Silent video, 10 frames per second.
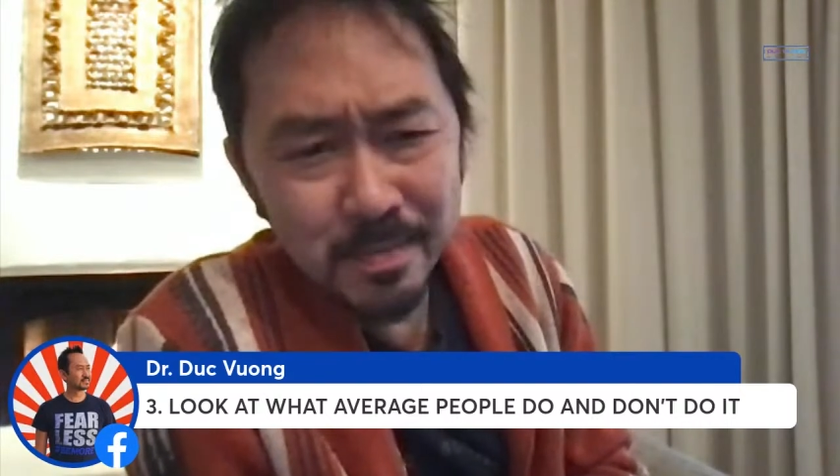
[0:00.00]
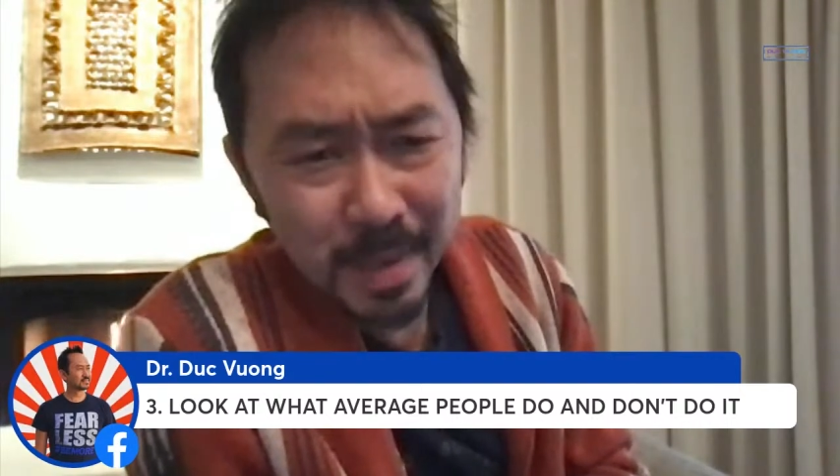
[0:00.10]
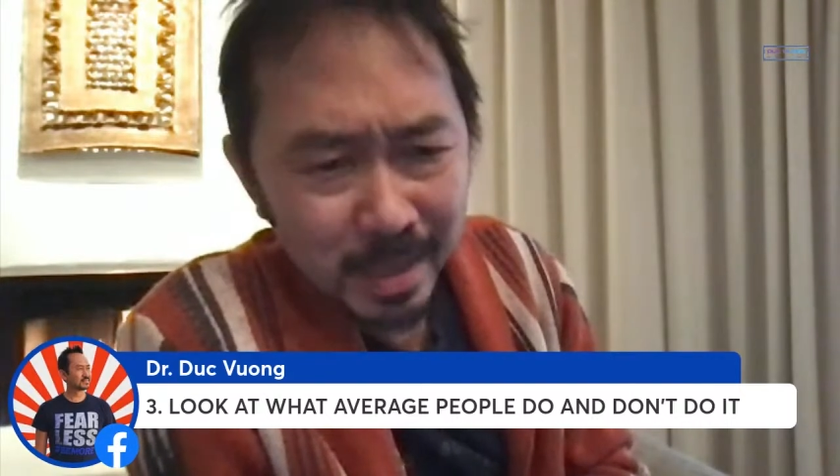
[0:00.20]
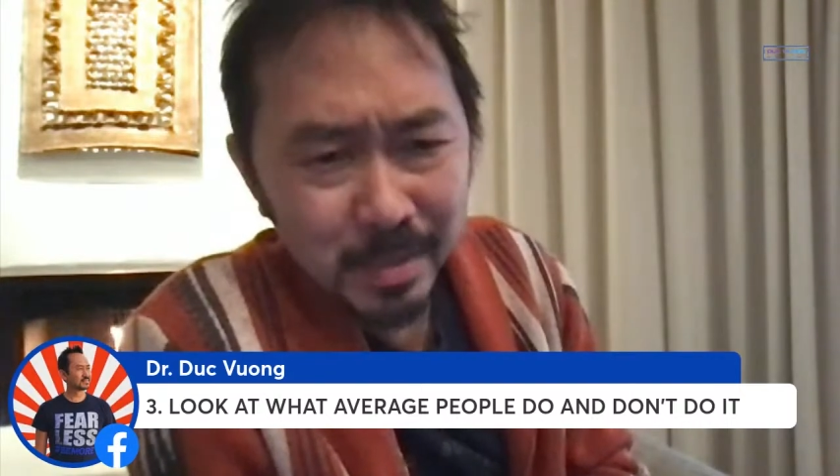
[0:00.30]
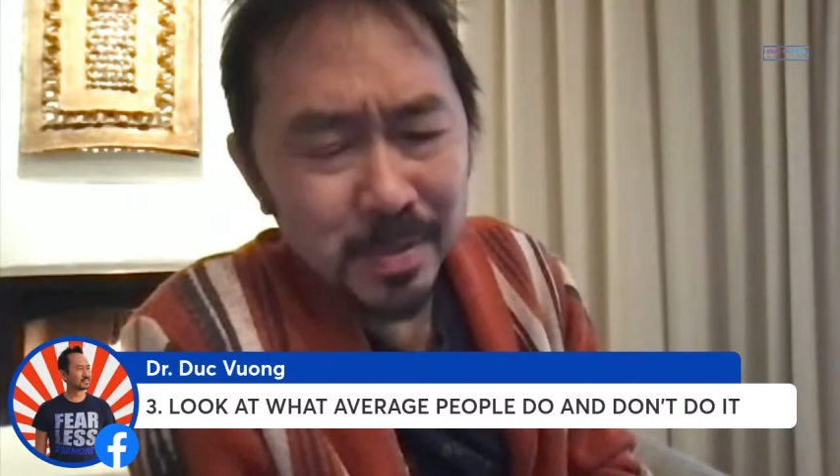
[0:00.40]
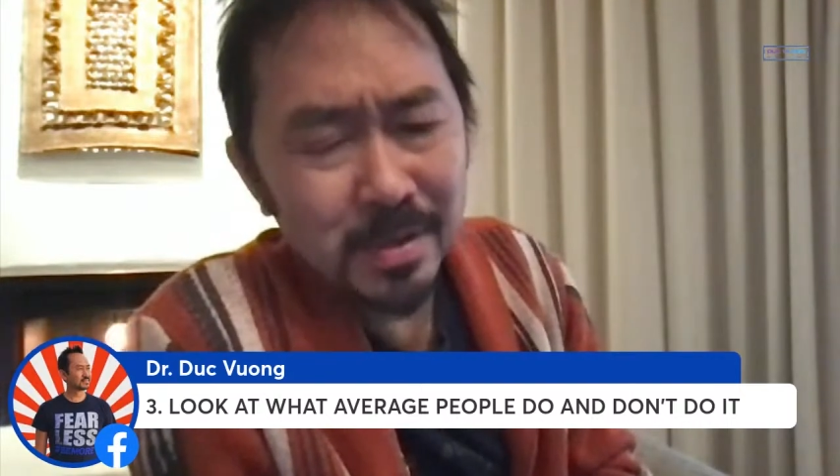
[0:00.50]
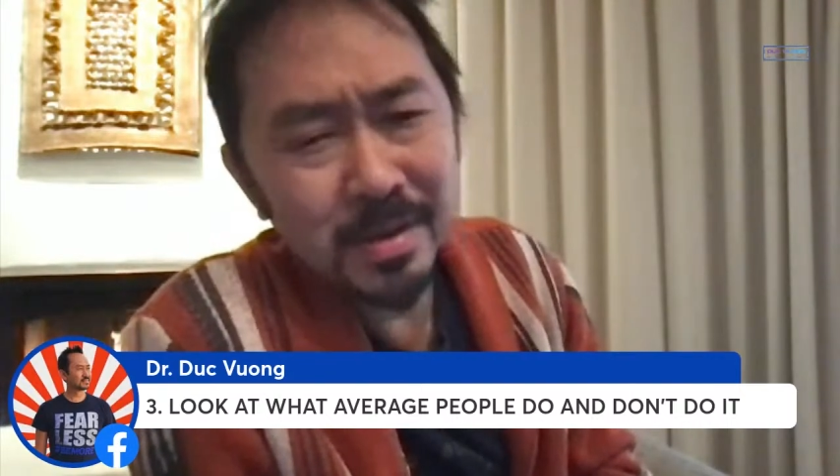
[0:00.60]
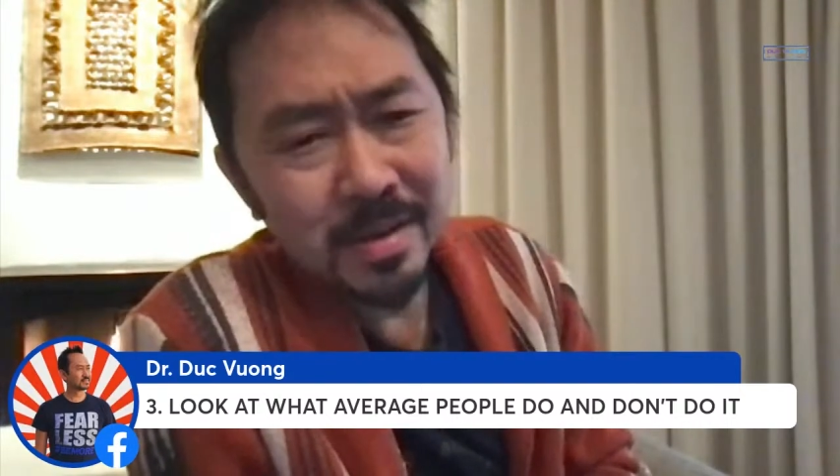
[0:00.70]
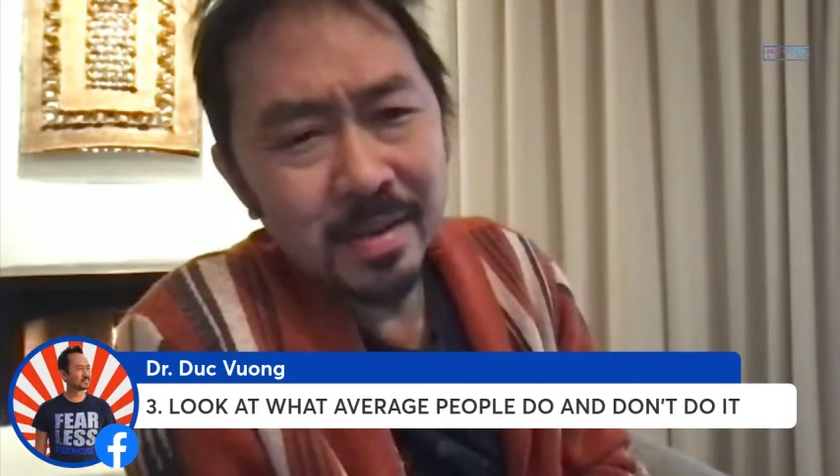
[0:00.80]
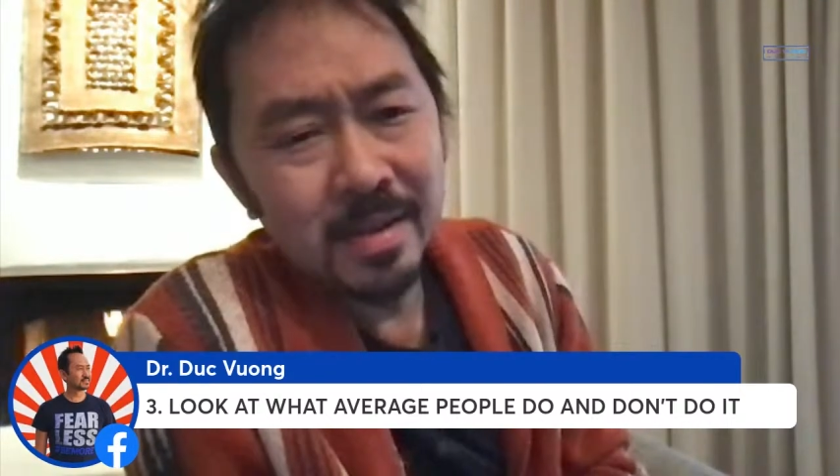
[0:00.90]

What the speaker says: baseball